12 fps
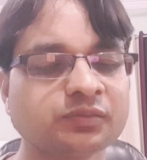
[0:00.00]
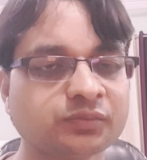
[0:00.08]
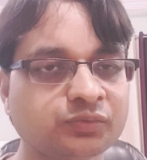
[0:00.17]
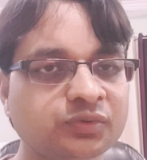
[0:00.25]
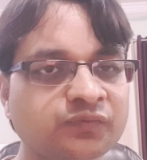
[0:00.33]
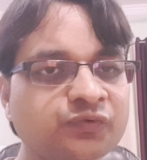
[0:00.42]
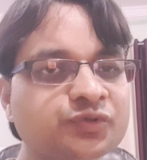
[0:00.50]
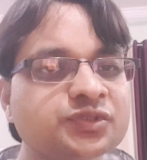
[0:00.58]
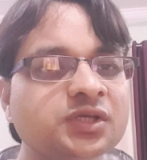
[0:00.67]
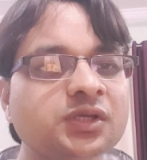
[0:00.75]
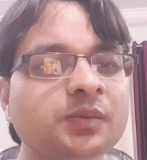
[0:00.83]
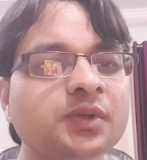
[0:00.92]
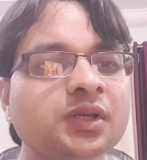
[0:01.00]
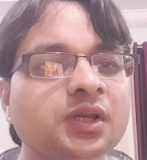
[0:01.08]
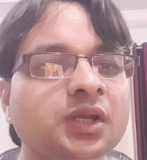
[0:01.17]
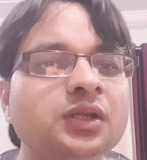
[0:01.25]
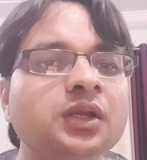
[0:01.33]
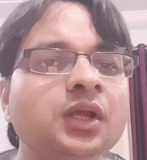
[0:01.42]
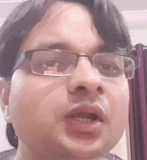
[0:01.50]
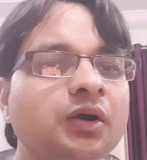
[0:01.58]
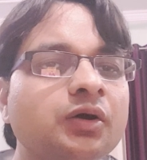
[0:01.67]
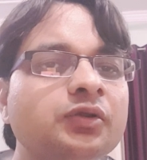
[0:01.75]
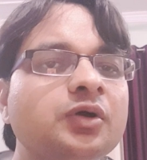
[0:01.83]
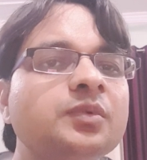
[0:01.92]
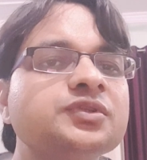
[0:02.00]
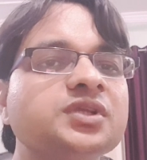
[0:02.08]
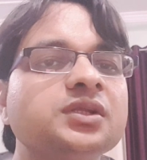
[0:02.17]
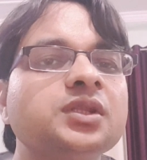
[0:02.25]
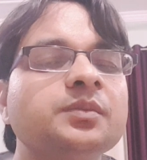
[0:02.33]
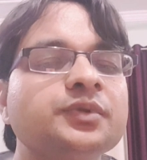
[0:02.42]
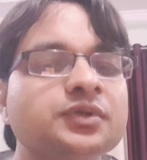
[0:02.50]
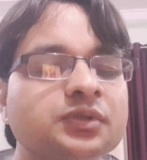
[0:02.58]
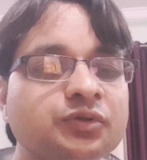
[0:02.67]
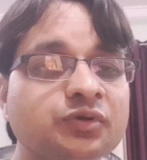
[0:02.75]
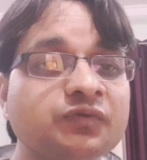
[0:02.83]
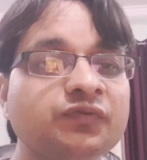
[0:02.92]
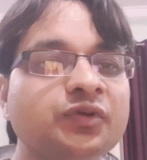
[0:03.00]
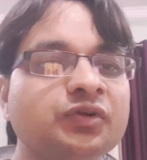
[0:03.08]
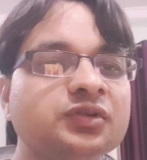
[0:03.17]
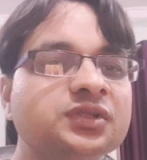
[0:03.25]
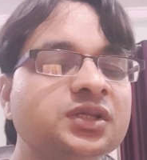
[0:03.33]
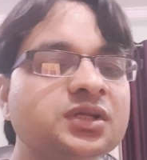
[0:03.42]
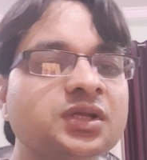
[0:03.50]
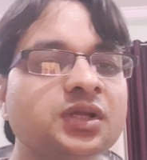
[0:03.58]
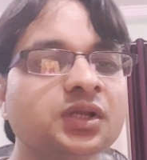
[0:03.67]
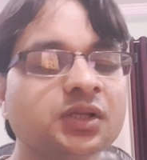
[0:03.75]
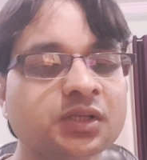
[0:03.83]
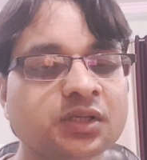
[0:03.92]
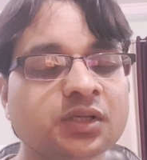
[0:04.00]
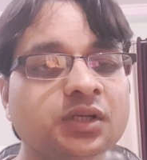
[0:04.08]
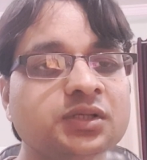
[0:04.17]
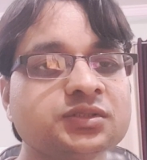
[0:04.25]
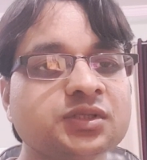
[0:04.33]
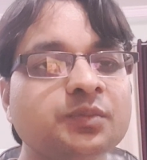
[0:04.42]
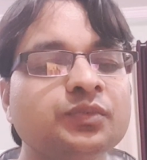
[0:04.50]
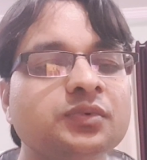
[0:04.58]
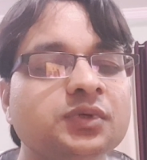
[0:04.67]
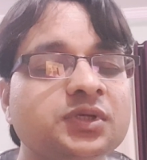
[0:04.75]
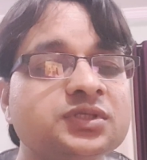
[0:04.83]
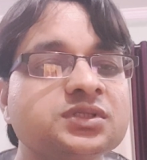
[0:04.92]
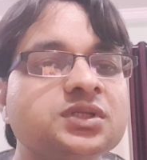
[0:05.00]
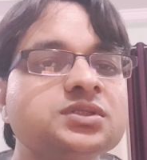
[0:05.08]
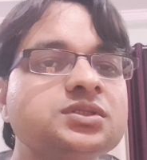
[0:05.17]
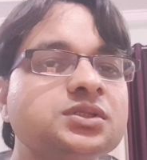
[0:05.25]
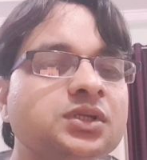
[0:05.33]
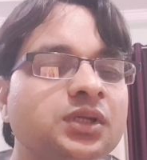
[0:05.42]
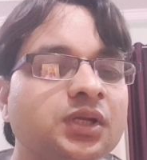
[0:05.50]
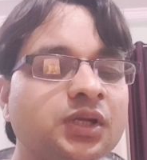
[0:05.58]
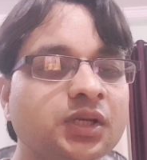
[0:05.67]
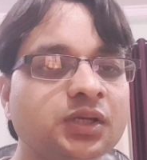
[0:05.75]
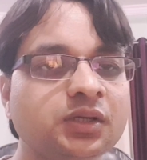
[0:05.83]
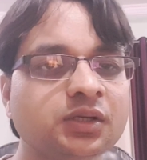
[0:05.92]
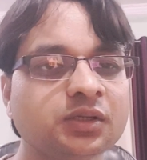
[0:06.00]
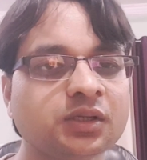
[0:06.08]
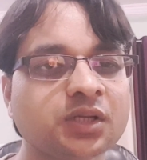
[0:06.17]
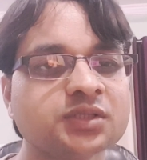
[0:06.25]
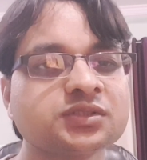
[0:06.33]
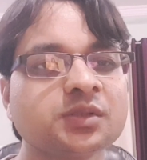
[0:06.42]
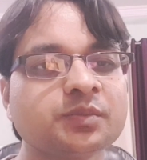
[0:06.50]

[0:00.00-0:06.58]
to the 4 centimeter, and on normal side the tuning fork on the same distance, and ask the